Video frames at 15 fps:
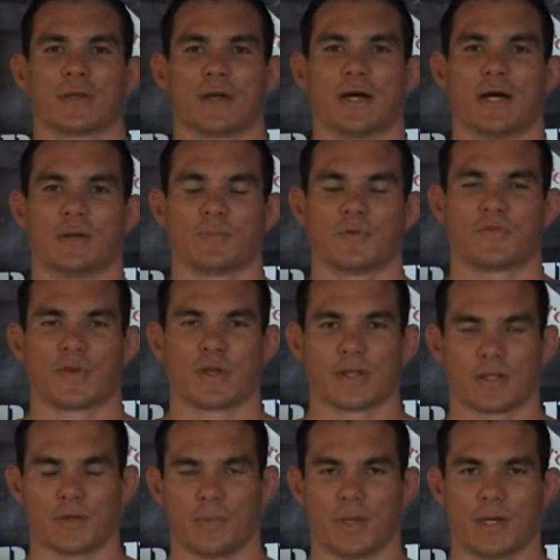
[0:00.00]
Um,
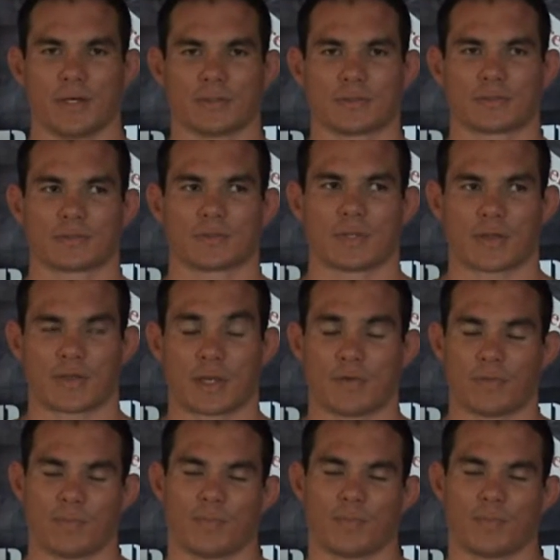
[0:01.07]
defended the belt, I think I've